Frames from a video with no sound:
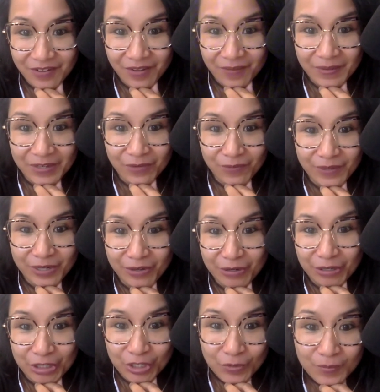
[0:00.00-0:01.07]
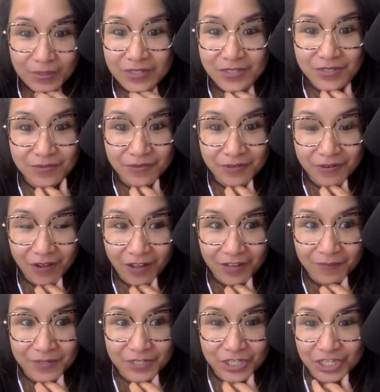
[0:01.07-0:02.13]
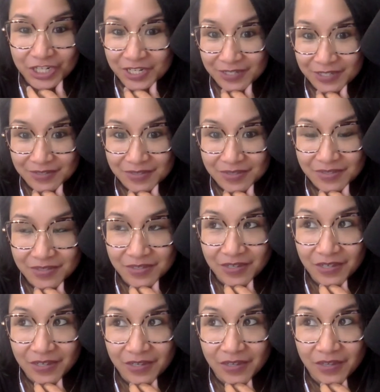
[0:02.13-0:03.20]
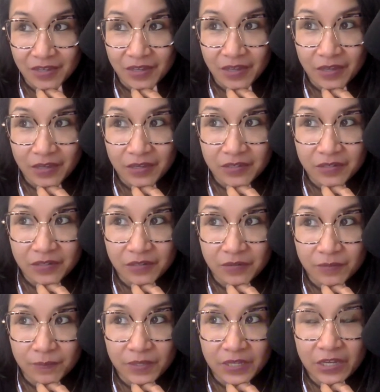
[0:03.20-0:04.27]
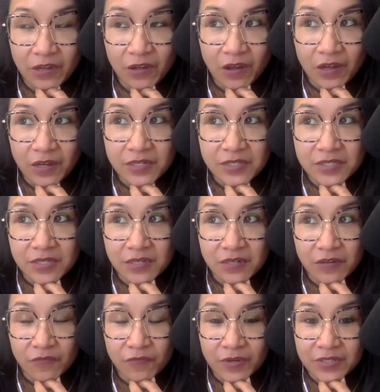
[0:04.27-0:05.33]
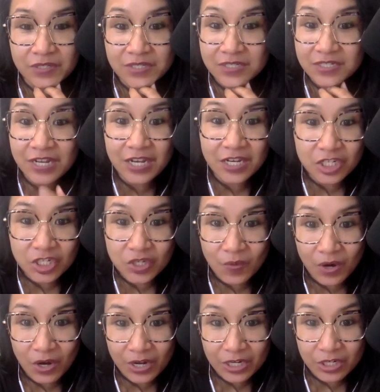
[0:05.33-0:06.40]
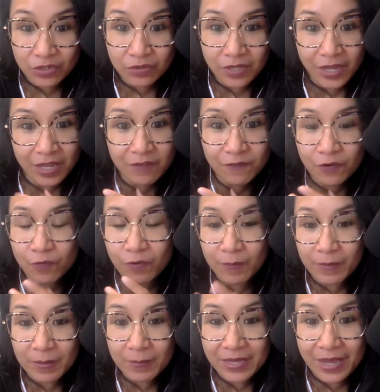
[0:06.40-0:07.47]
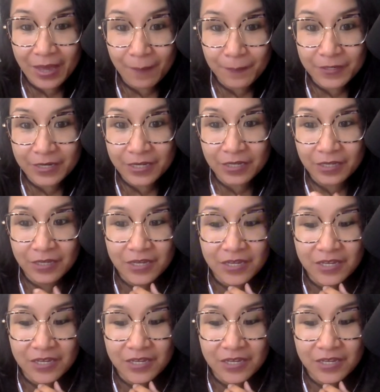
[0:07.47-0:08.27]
I mean, we are humans, we're not machines. And being cognizant of what stage you are in your life or what may be happening.